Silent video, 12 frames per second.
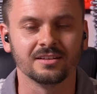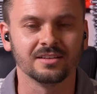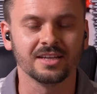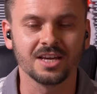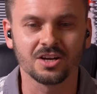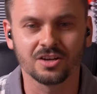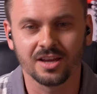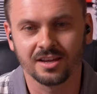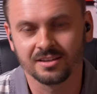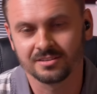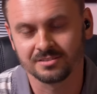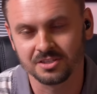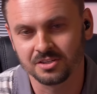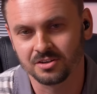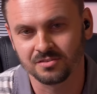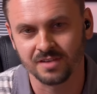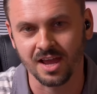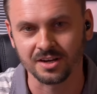and the internet to
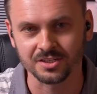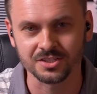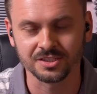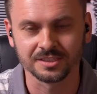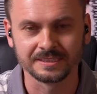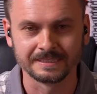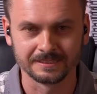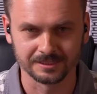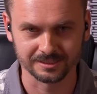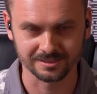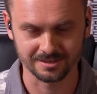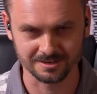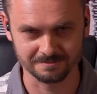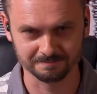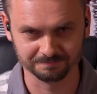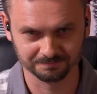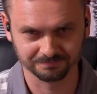your advantage. Um,